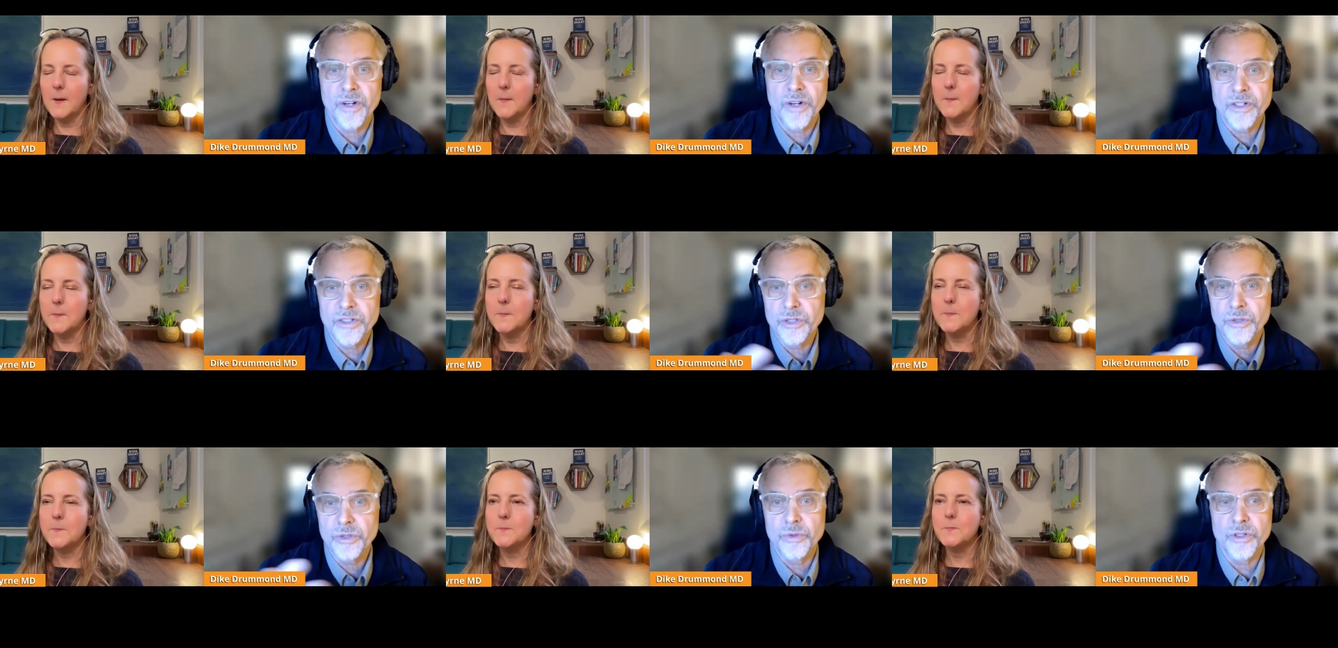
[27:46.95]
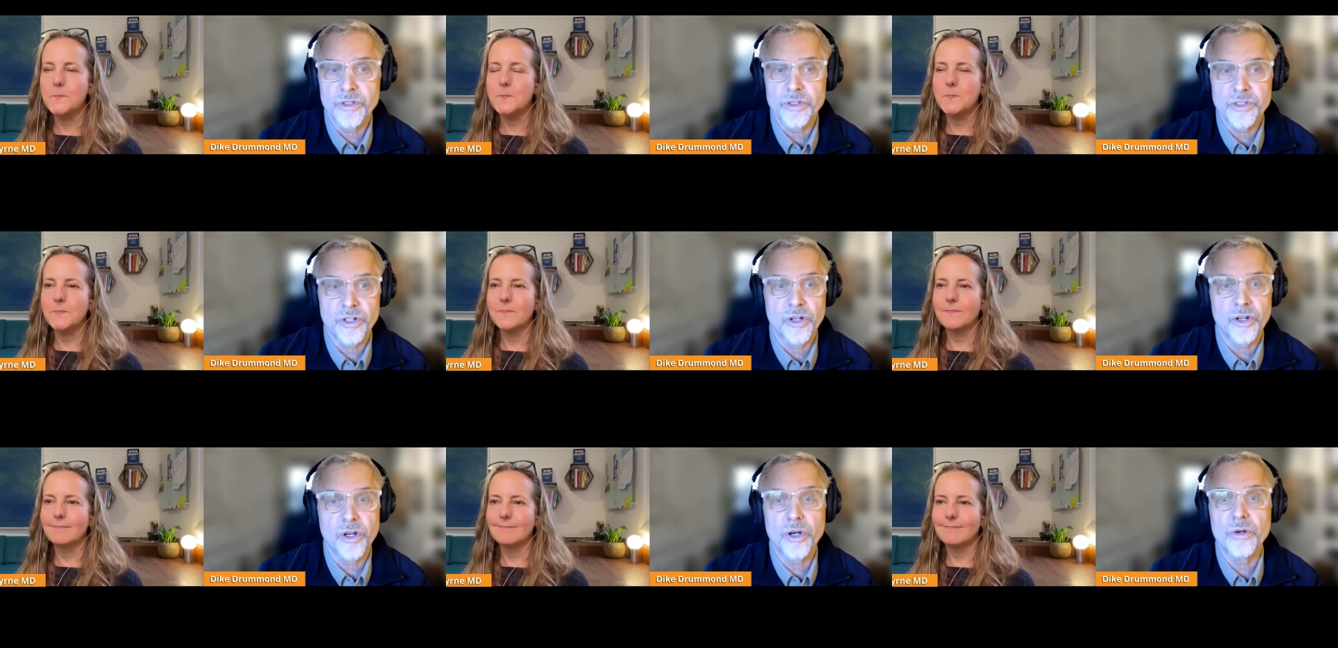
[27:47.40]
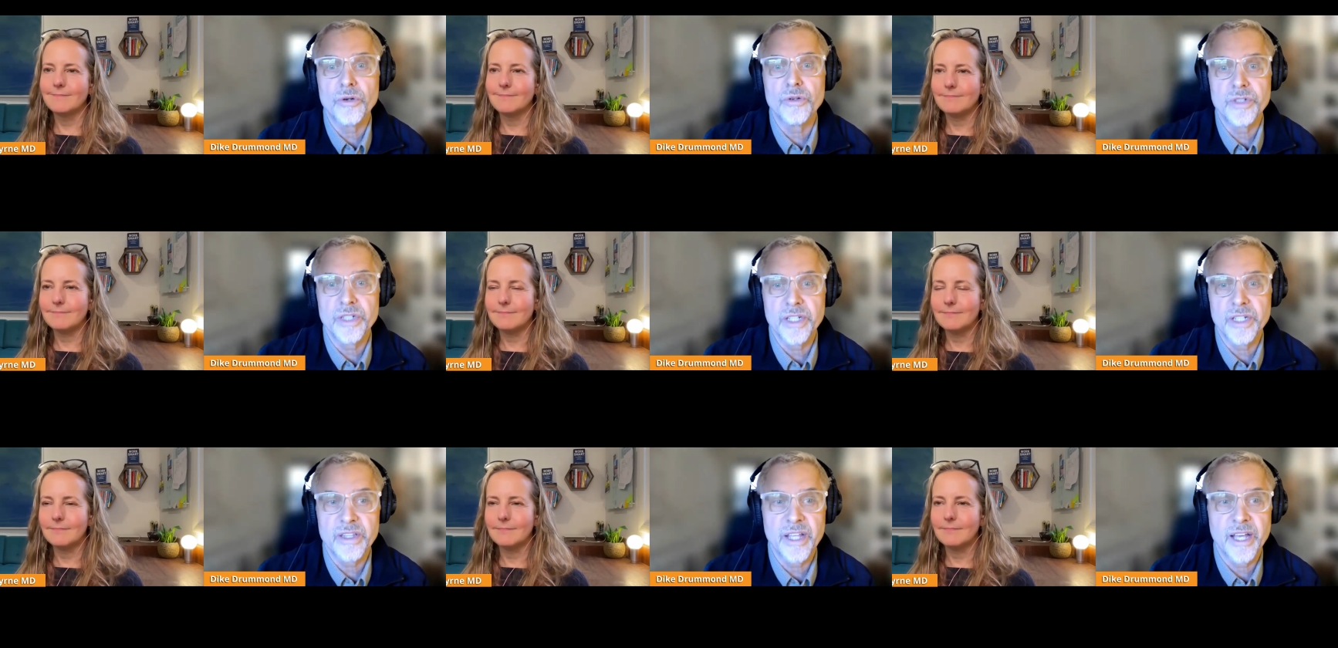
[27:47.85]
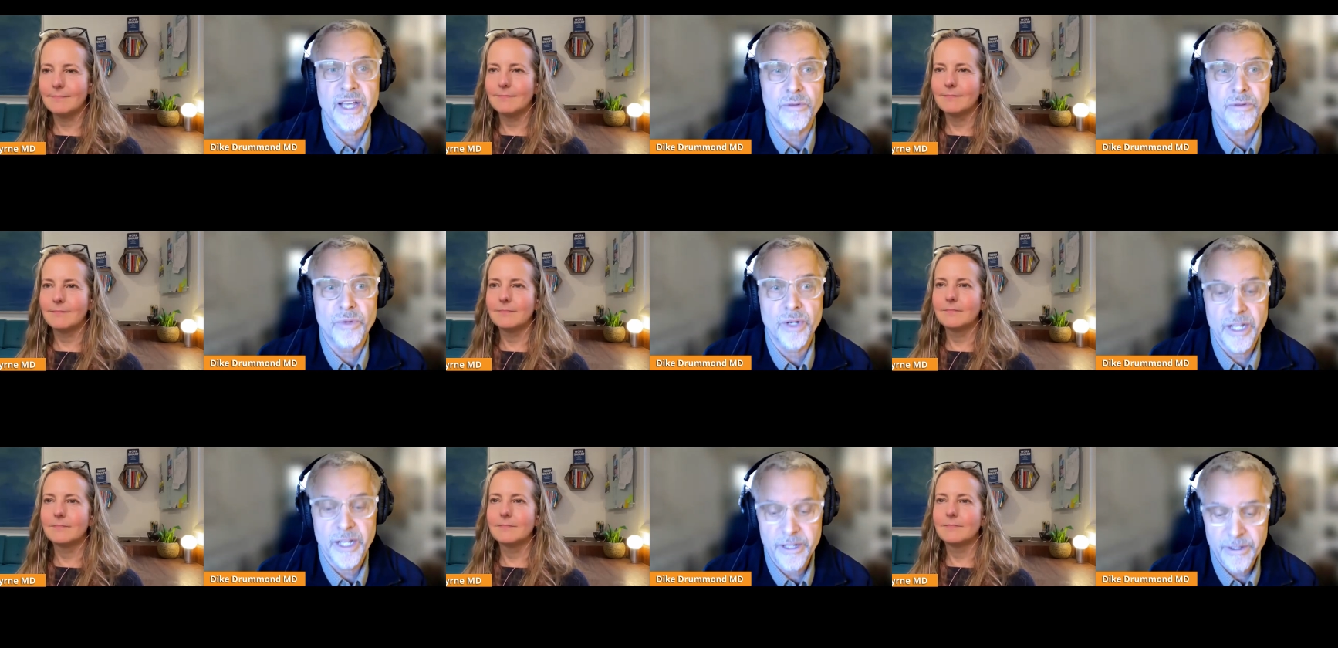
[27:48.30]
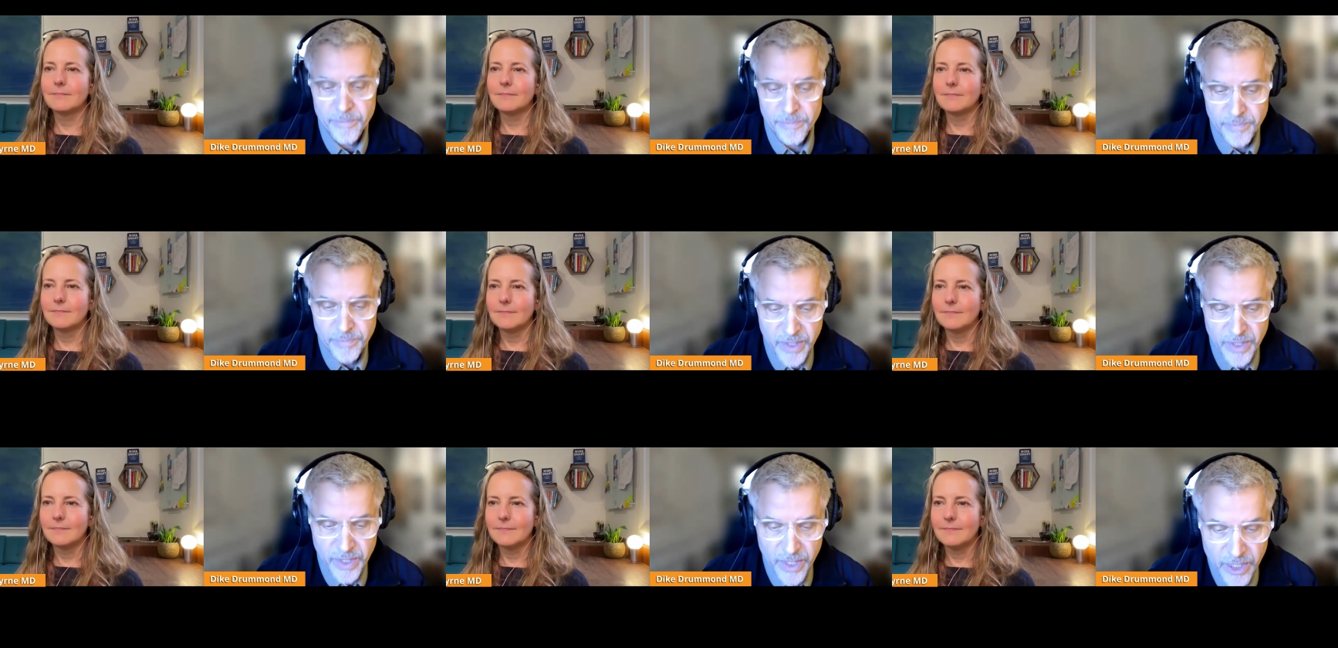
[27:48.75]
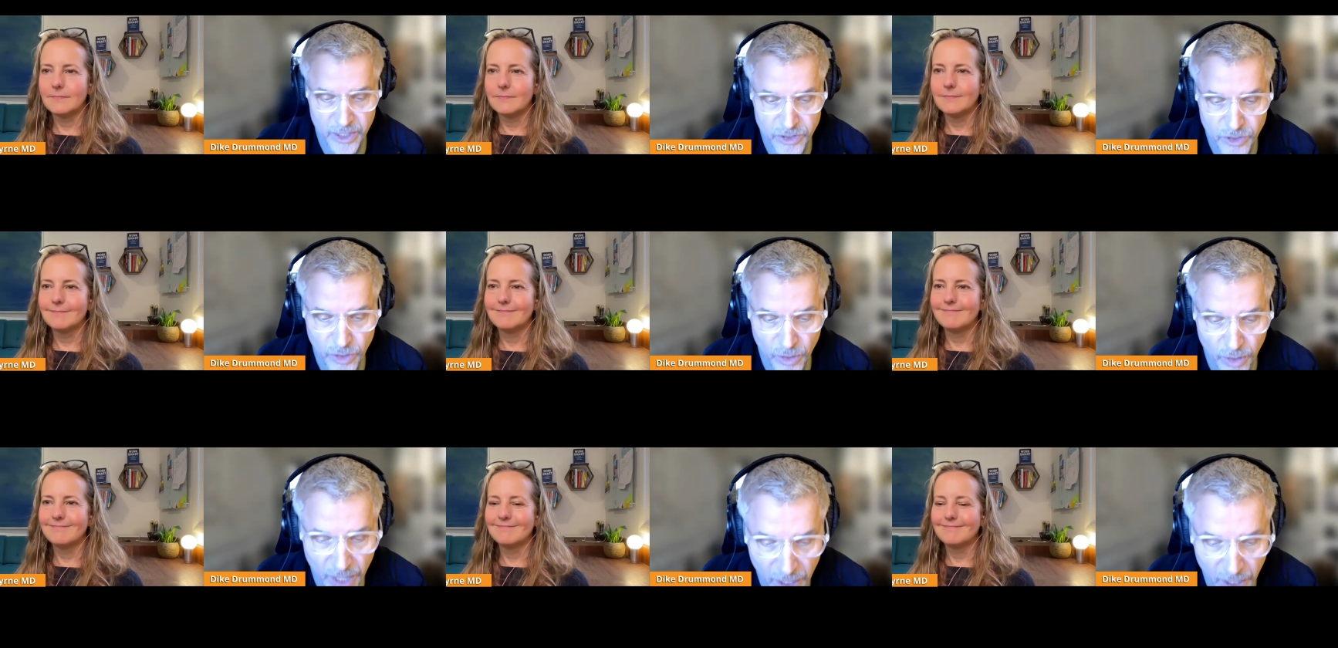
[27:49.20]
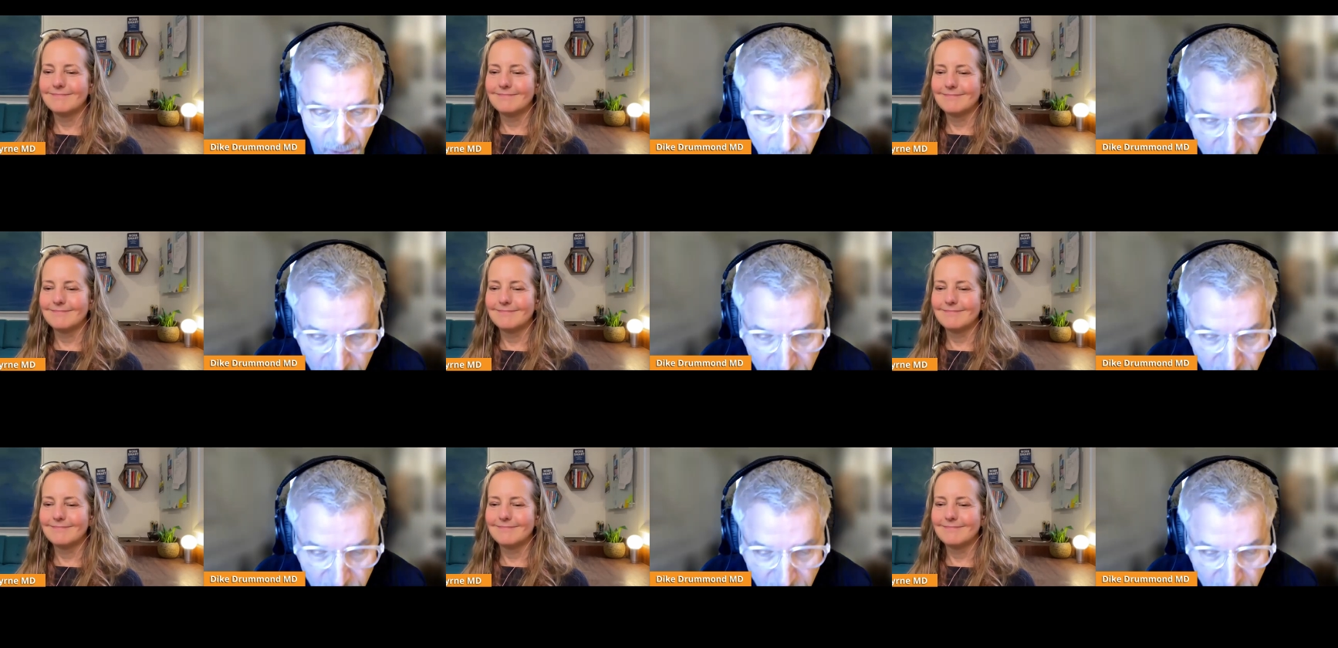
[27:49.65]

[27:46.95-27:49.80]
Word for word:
Speaker 1: our tools are honed in that way. So how